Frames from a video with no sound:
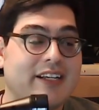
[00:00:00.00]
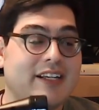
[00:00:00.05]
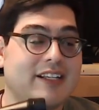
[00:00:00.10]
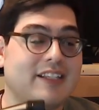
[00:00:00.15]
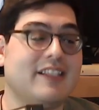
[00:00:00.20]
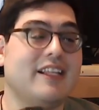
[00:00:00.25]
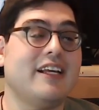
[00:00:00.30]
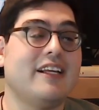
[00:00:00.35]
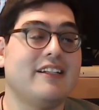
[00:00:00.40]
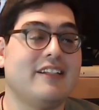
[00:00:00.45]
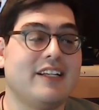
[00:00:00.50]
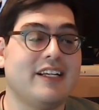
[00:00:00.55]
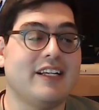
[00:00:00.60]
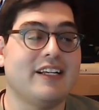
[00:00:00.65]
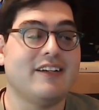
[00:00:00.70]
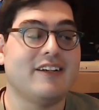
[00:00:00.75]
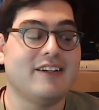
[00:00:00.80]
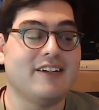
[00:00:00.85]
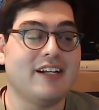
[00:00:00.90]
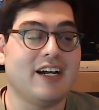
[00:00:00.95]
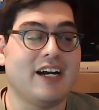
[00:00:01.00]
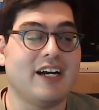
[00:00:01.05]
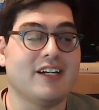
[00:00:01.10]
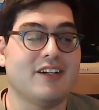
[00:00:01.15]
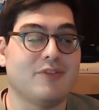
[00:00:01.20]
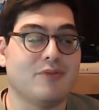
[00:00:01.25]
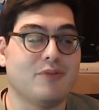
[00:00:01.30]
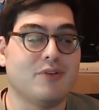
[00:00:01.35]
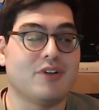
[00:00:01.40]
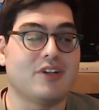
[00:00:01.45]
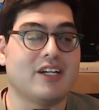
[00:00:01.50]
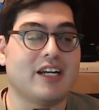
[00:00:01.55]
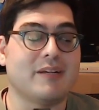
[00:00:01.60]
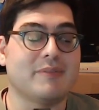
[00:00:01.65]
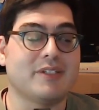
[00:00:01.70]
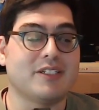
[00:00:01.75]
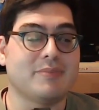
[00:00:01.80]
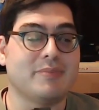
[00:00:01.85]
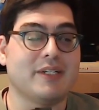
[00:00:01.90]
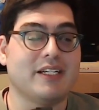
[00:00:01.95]
than the
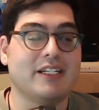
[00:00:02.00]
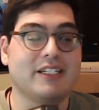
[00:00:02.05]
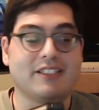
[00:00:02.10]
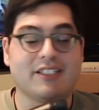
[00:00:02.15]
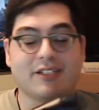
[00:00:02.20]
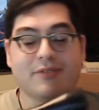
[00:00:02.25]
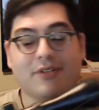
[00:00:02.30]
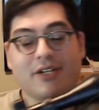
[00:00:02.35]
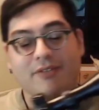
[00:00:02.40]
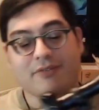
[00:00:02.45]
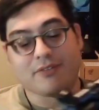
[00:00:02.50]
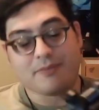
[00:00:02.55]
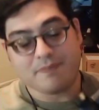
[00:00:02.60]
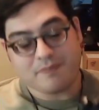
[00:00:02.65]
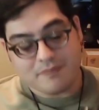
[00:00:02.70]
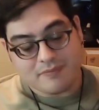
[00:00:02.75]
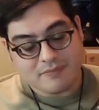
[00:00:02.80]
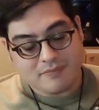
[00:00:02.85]
non-wartime expediency rifle.